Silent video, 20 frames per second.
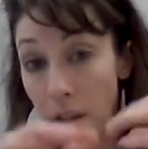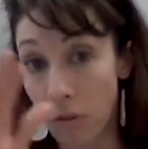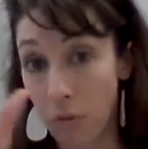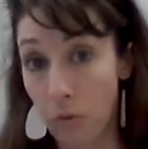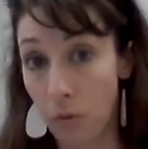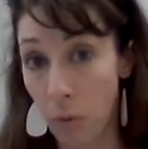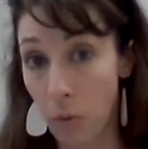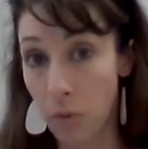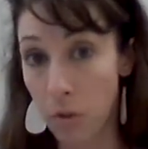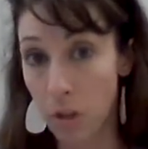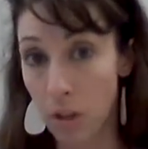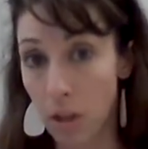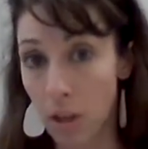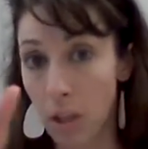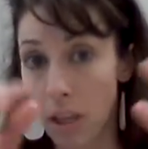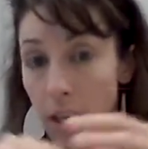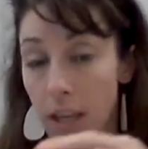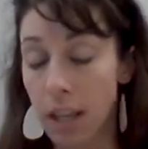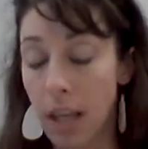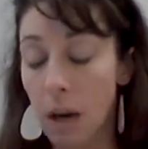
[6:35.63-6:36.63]

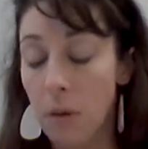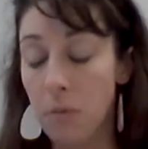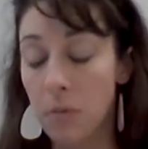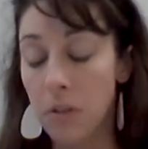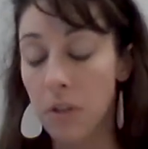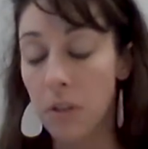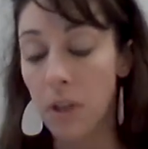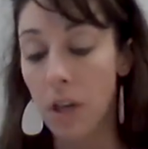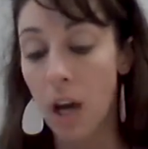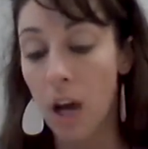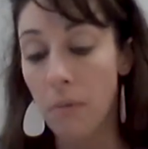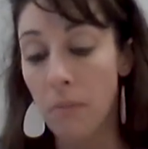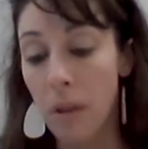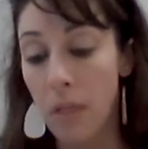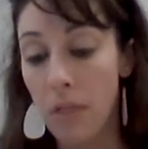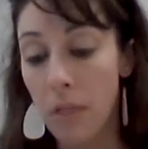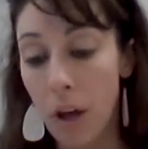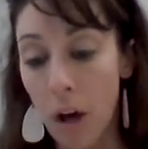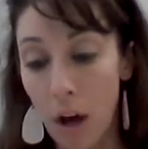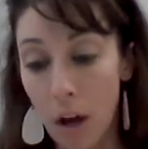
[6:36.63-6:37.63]
Unfortunately, that was the
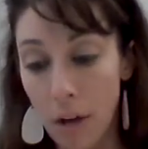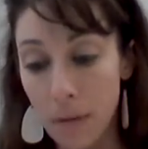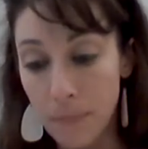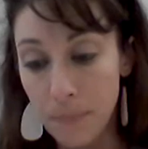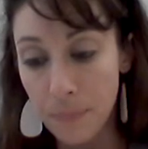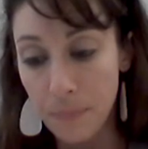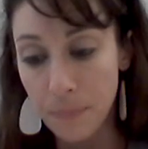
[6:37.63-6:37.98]
common thought.